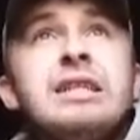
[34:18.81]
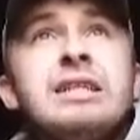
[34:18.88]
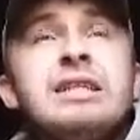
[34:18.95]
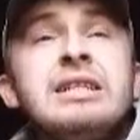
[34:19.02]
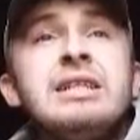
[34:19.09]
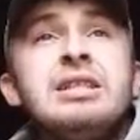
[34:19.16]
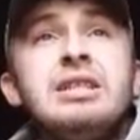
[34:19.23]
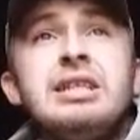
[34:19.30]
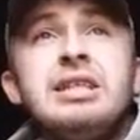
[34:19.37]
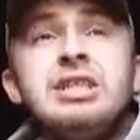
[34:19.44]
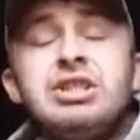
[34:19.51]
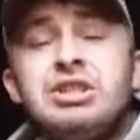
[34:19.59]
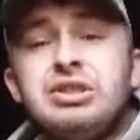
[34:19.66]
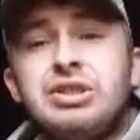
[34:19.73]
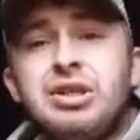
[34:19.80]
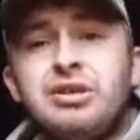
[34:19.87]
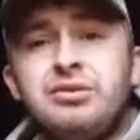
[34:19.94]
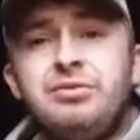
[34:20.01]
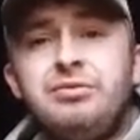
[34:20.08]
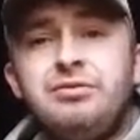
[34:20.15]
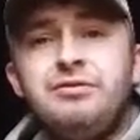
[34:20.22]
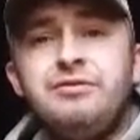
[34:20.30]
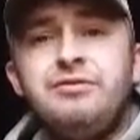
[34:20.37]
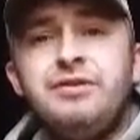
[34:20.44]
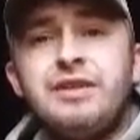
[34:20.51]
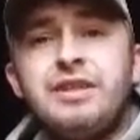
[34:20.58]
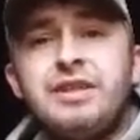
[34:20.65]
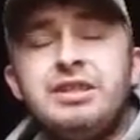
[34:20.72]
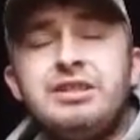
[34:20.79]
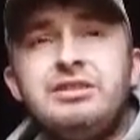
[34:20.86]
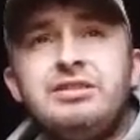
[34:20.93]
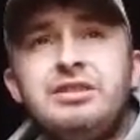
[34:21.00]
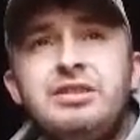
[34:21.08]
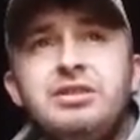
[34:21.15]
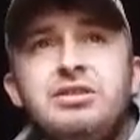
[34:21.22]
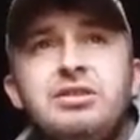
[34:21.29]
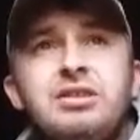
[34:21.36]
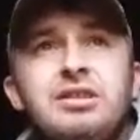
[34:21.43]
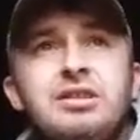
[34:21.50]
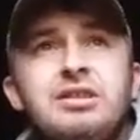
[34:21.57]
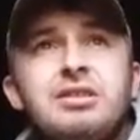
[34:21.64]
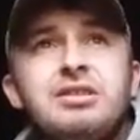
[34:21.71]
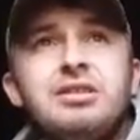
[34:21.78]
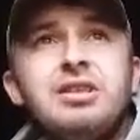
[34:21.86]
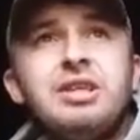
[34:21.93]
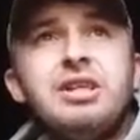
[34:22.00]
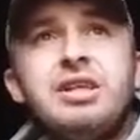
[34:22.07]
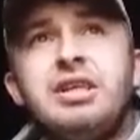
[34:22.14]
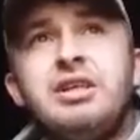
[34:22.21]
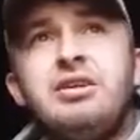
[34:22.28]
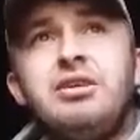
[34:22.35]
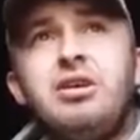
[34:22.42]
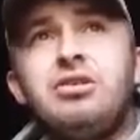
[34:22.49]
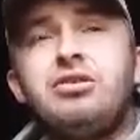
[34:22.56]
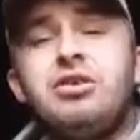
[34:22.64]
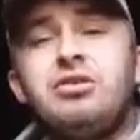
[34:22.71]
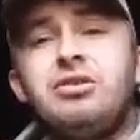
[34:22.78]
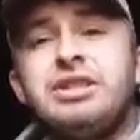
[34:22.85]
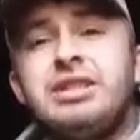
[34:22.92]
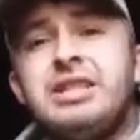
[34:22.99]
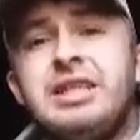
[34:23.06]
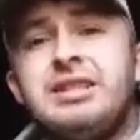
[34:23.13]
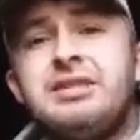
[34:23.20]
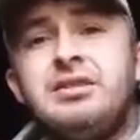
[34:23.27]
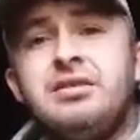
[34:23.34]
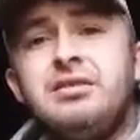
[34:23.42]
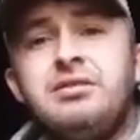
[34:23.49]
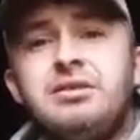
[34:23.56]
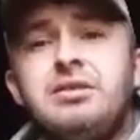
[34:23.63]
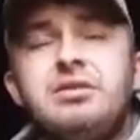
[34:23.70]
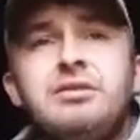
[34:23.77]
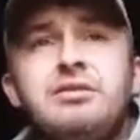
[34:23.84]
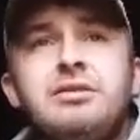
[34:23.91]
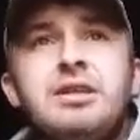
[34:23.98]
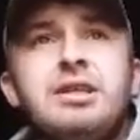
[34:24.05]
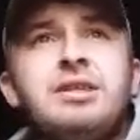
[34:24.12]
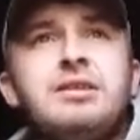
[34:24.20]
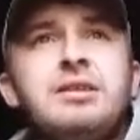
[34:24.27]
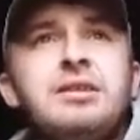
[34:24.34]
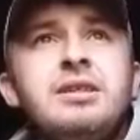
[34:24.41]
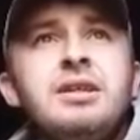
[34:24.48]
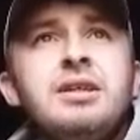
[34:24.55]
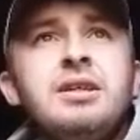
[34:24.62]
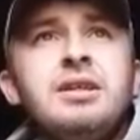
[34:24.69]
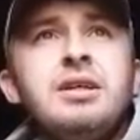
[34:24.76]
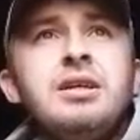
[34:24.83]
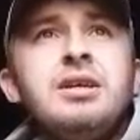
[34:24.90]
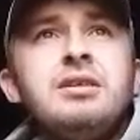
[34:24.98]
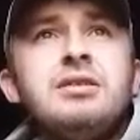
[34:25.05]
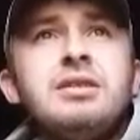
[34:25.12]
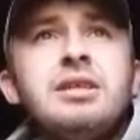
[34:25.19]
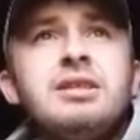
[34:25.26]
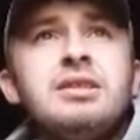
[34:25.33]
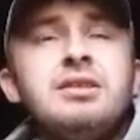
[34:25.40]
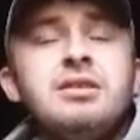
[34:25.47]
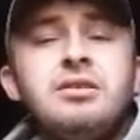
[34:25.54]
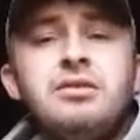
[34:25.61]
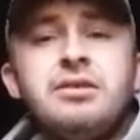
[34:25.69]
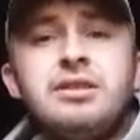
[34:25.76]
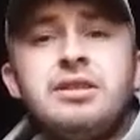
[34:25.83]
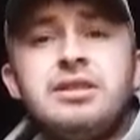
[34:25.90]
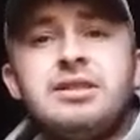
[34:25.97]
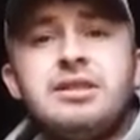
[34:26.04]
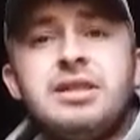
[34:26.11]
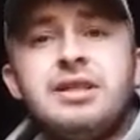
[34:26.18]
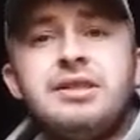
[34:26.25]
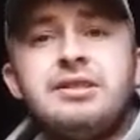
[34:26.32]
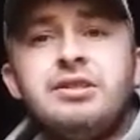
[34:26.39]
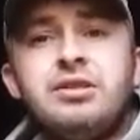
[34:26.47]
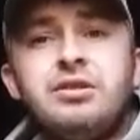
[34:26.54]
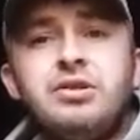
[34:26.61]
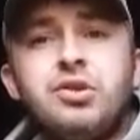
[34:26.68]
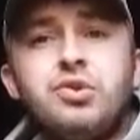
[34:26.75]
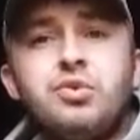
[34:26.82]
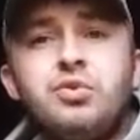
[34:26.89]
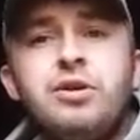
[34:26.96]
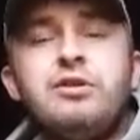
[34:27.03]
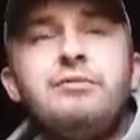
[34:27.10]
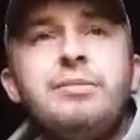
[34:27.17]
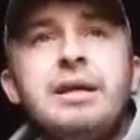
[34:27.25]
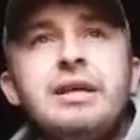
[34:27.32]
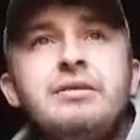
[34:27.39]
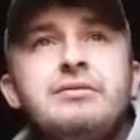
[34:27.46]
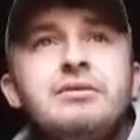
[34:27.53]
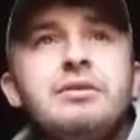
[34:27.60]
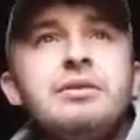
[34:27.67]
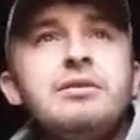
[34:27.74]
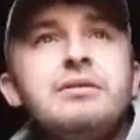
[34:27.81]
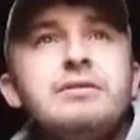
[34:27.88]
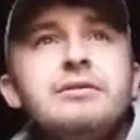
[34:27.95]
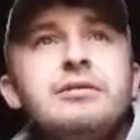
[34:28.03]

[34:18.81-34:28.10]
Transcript: really, unless you go thicker hook link. I don't tend to like to do that. I tend to like to stay to like 12-pound.